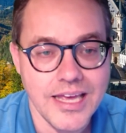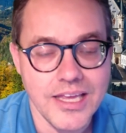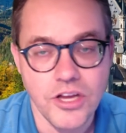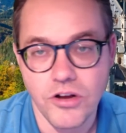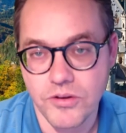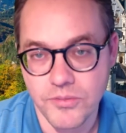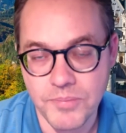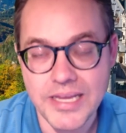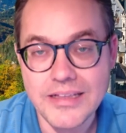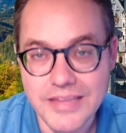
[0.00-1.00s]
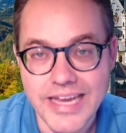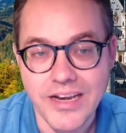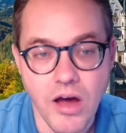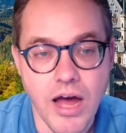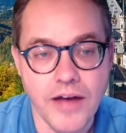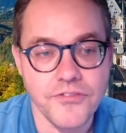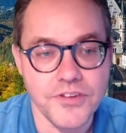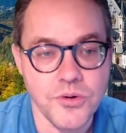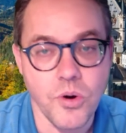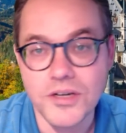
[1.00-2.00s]
You're being laid off,
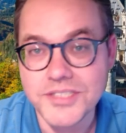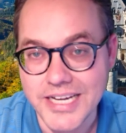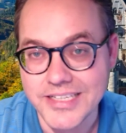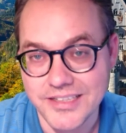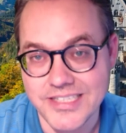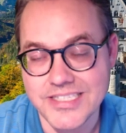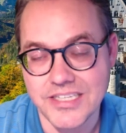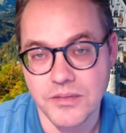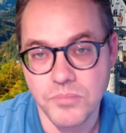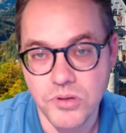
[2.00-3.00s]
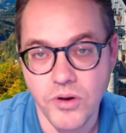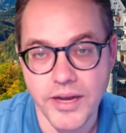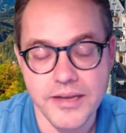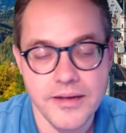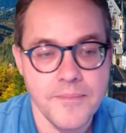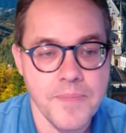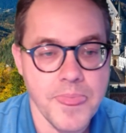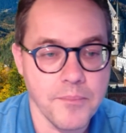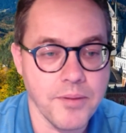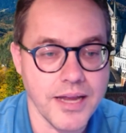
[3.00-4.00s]
you are technically still employed,
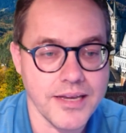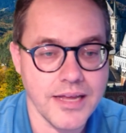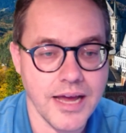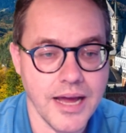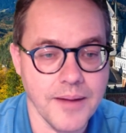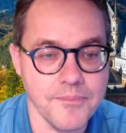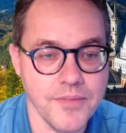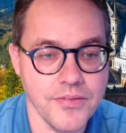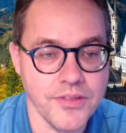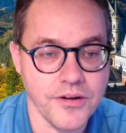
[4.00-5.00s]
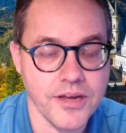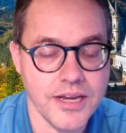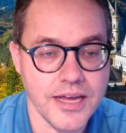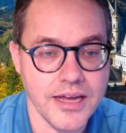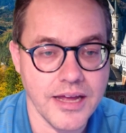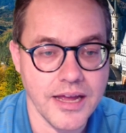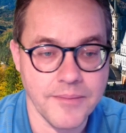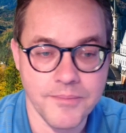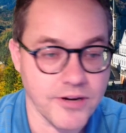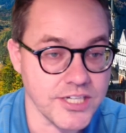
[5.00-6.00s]
but um, they're gonna,
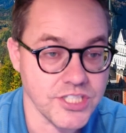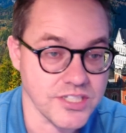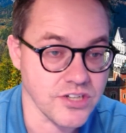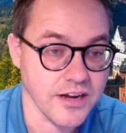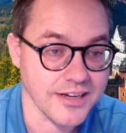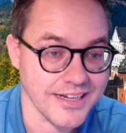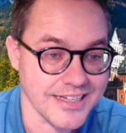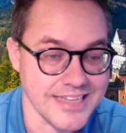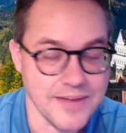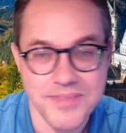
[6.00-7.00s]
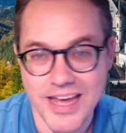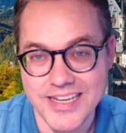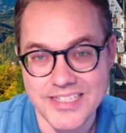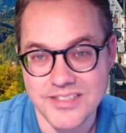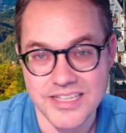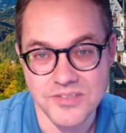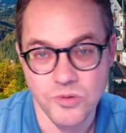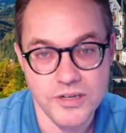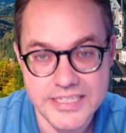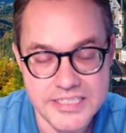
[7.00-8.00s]
immigration is not gonna accept that as, as
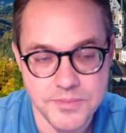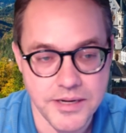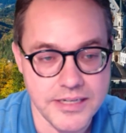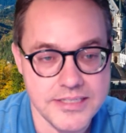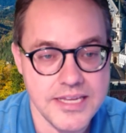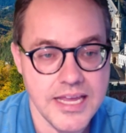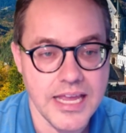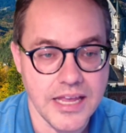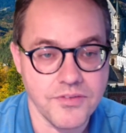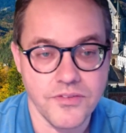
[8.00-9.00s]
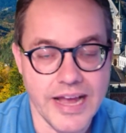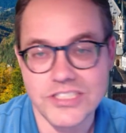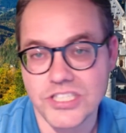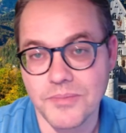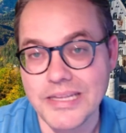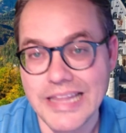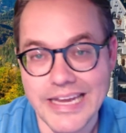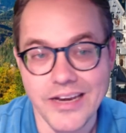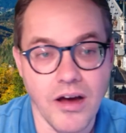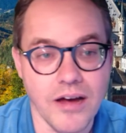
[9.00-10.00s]
work experience if you've actually been
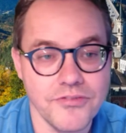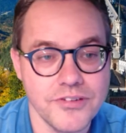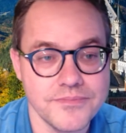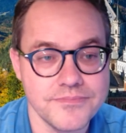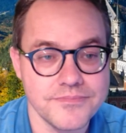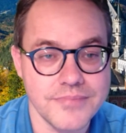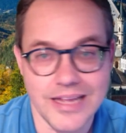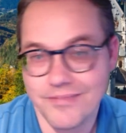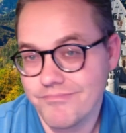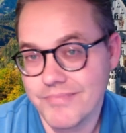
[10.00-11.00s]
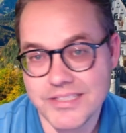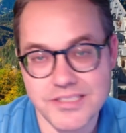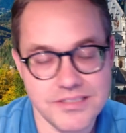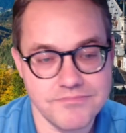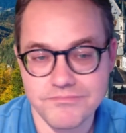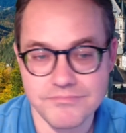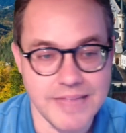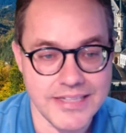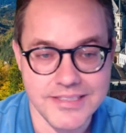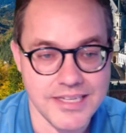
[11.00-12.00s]
laid off. And it's,
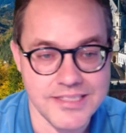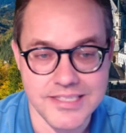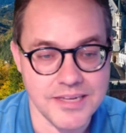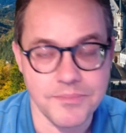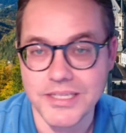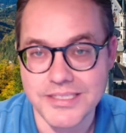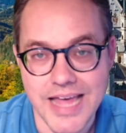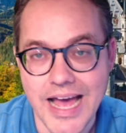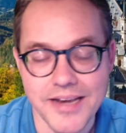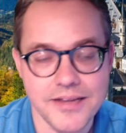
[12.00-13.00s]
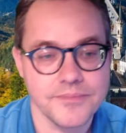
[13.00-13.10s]
that's, it's as simple as that.